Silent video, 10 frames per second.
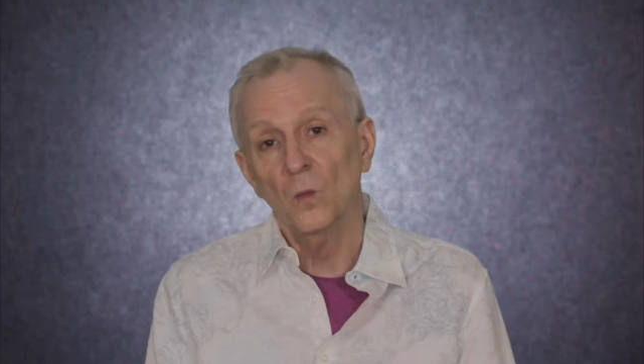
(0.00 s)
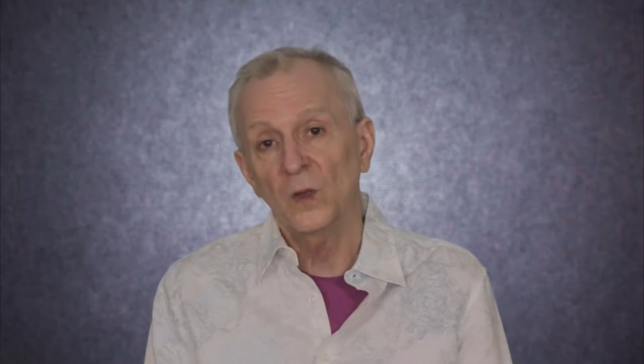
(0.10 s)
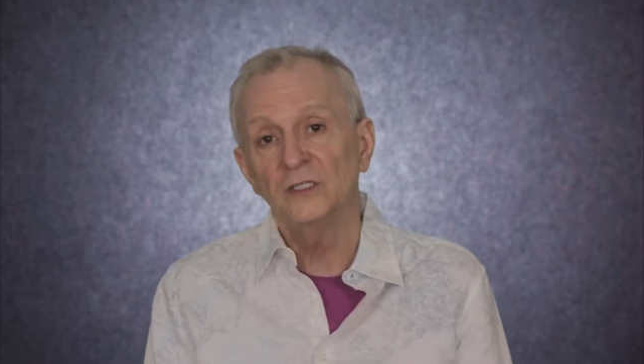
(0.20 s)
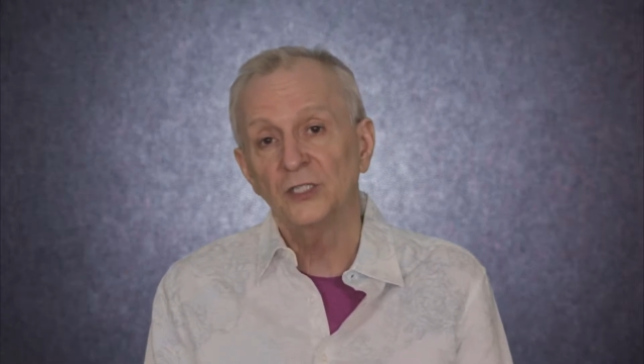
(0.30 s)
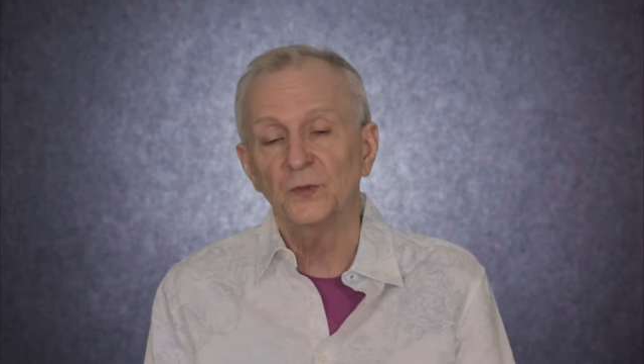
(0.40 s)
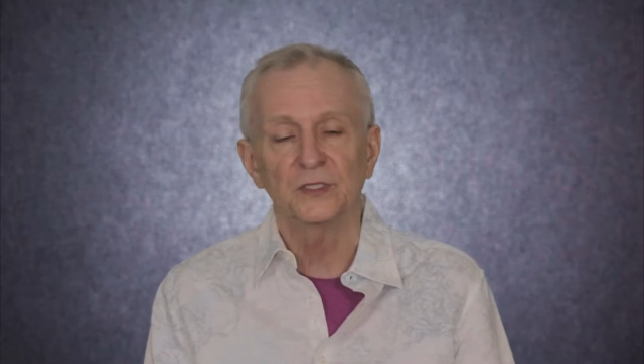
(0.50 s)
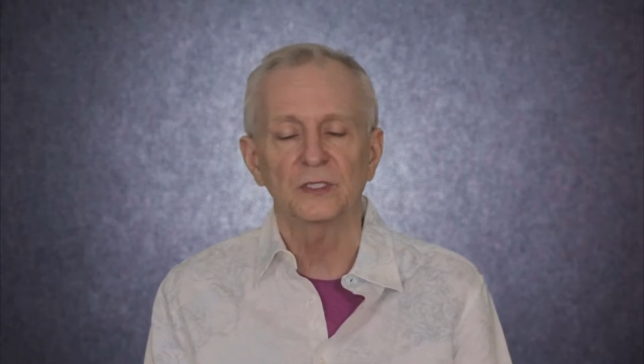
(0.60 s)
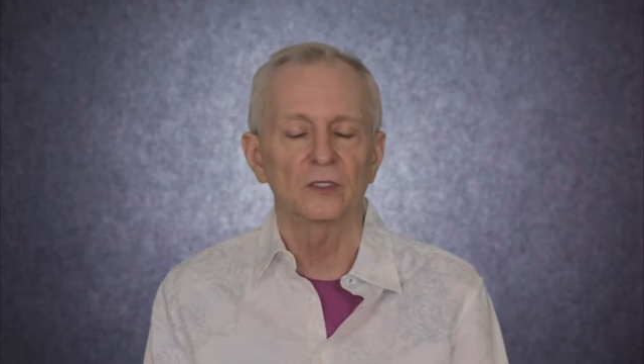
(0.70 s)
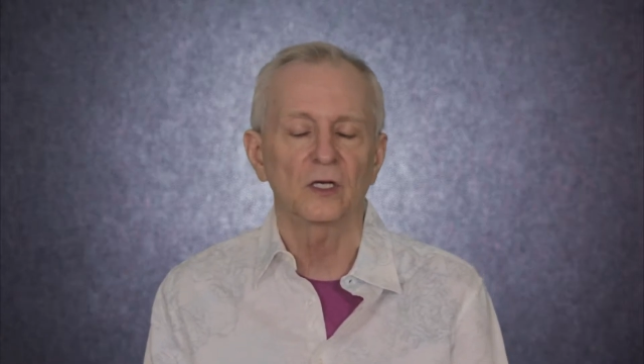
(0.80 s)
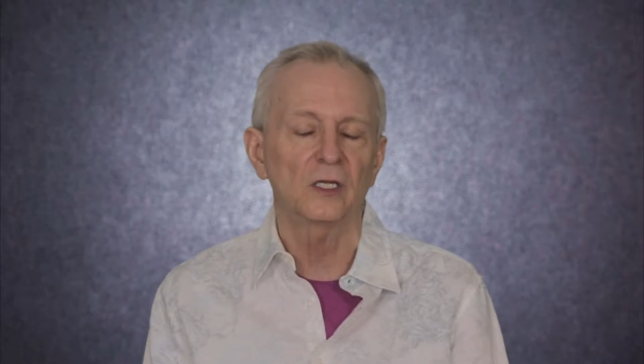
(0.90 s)
when she was
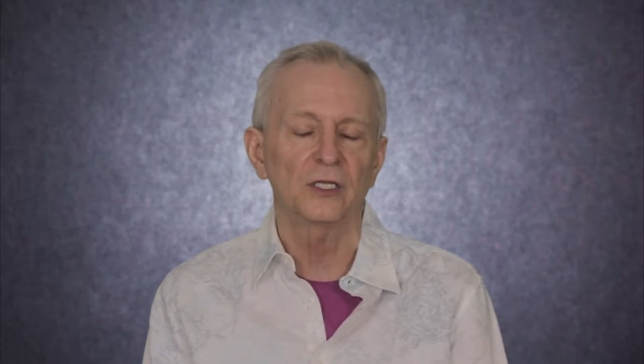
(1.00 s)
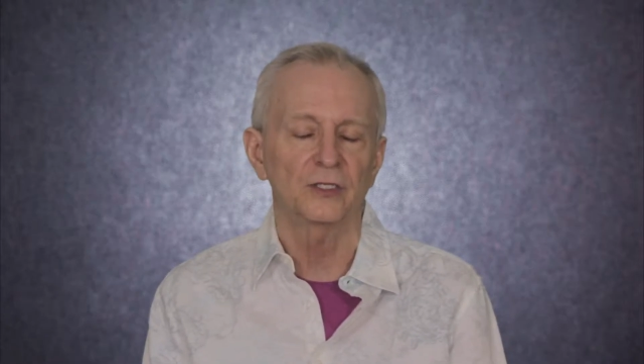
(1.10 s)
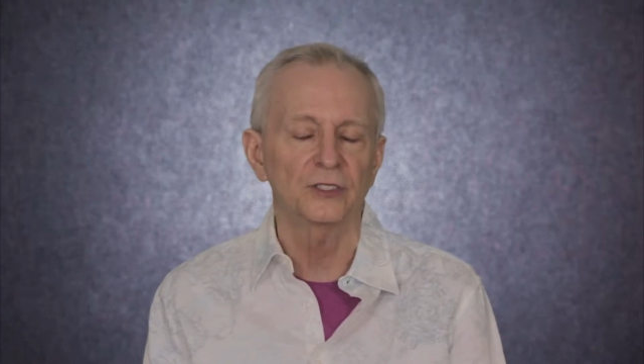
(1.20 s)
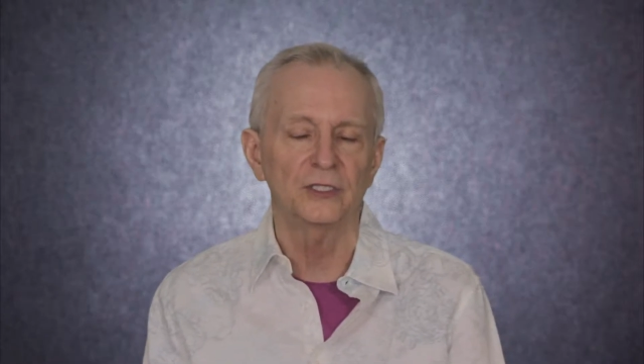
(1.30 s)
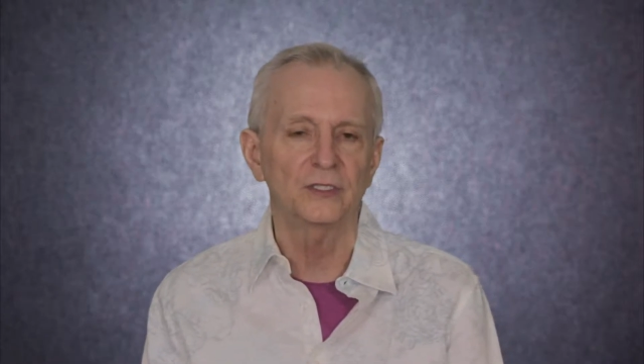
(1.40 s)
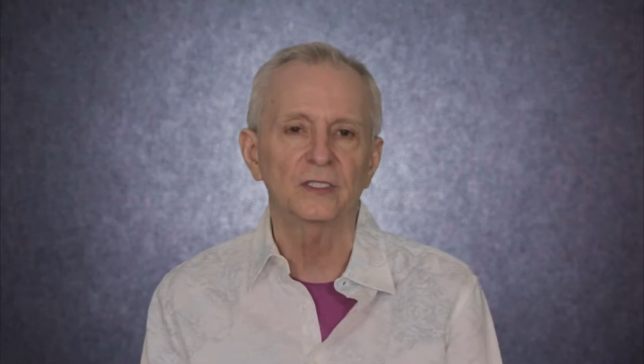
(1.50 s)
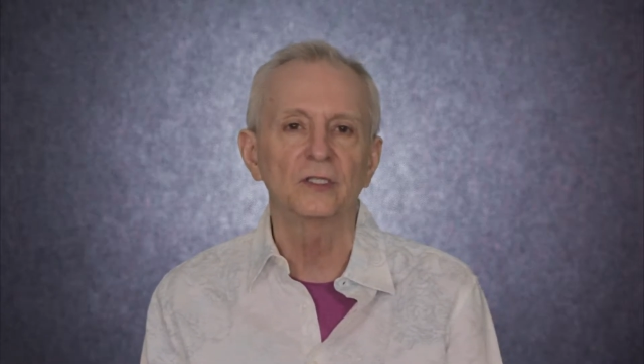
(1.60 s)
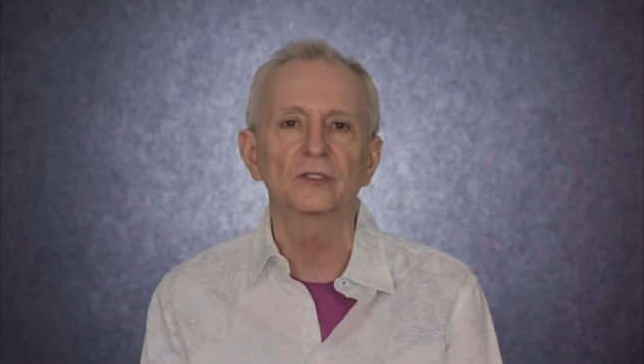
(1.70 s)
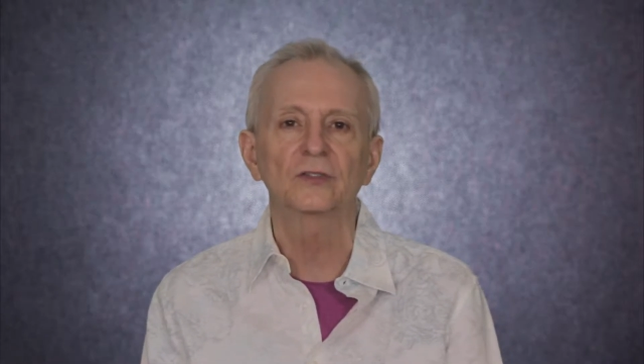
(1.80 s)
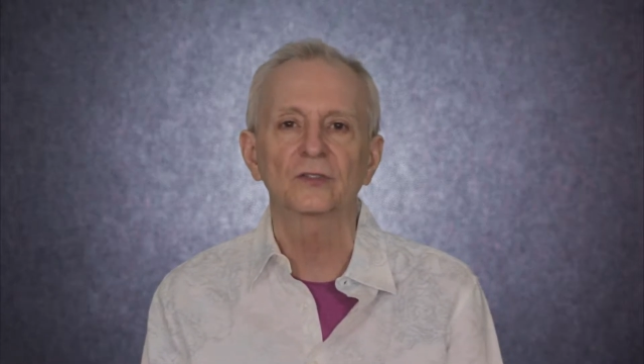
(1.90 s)
still clear, she still